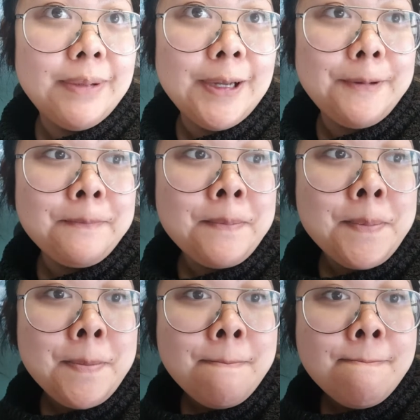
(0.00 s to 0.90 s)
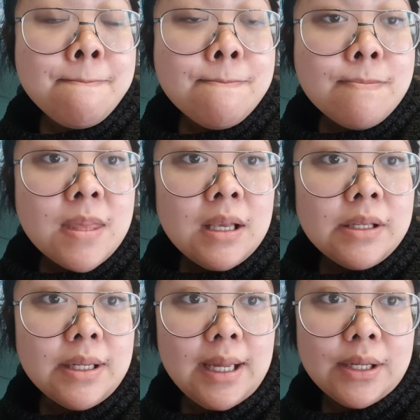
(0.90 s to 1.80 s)
but
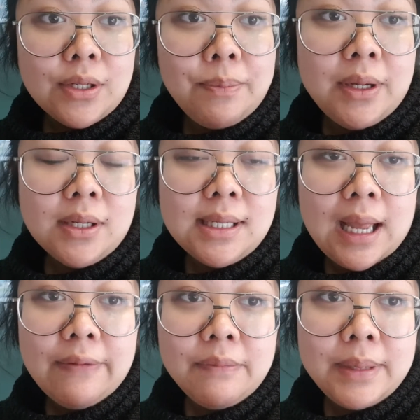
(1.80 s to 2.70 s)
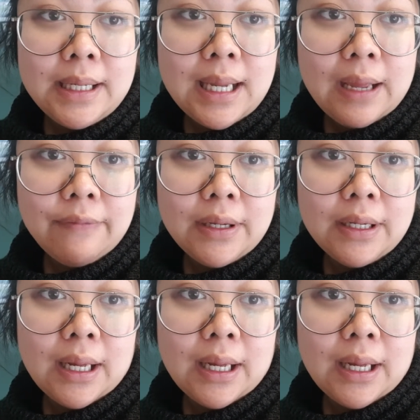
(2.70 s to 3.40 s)
so yeah, so because I haven't been having,